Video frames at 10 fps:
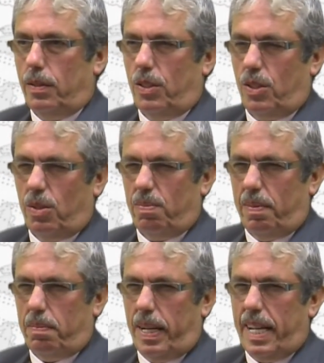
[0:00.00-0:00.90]
So
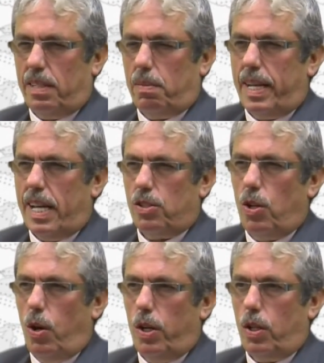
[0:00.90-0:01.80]
one has to
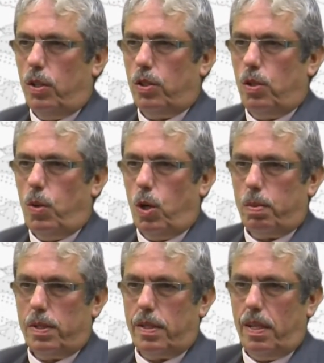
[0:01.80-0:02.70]
learn also to work
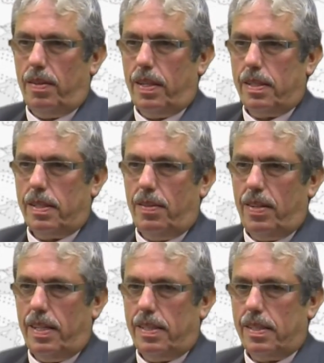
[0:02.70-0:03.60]
with stevia.
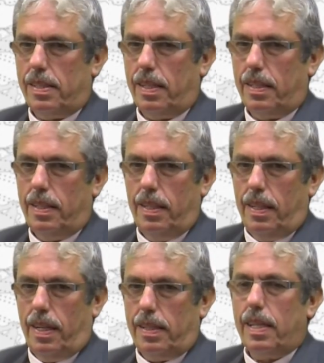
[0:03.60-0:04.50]
Stevia is, I
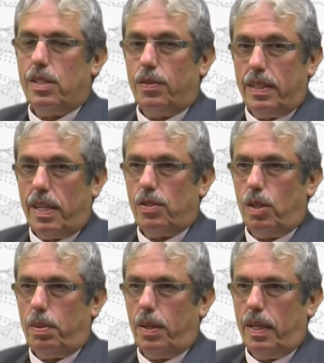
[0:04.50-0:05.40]
think, is a
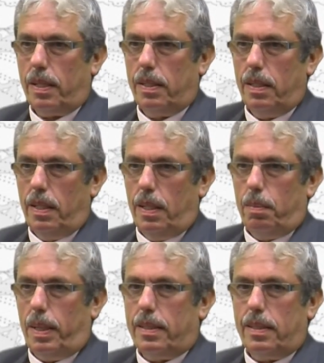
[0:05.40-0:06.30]
fantastic product.
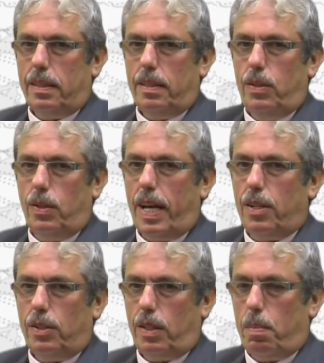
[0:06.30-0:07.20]
But you
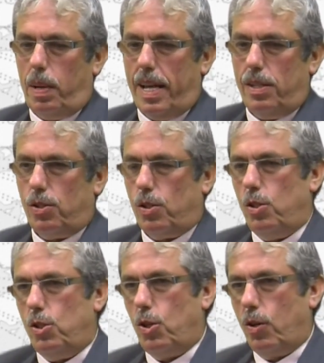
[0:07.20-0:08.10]
cannot replace
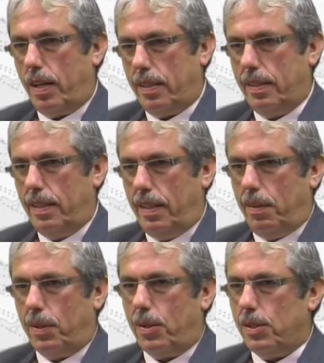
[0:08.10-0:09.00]
sugar,
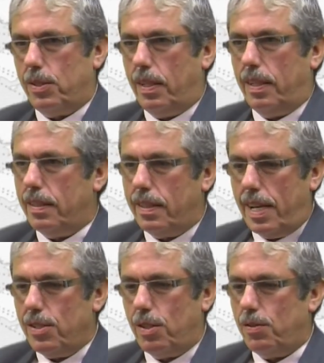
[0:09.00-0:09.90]
because the
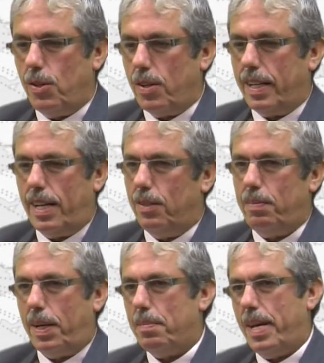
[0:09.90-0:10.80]
taste of sugar cannot
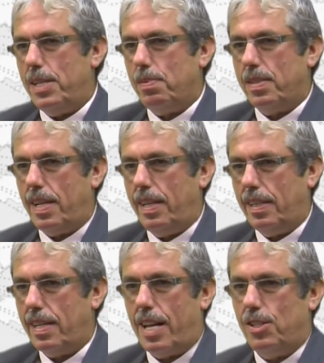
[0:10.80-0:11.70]
be replaced with
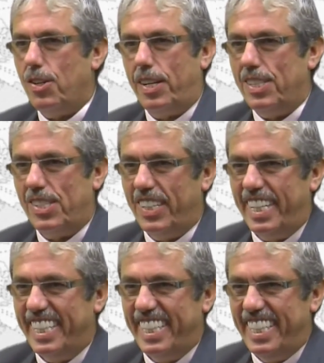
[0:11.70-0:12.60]
anything else. Sugar is sugar.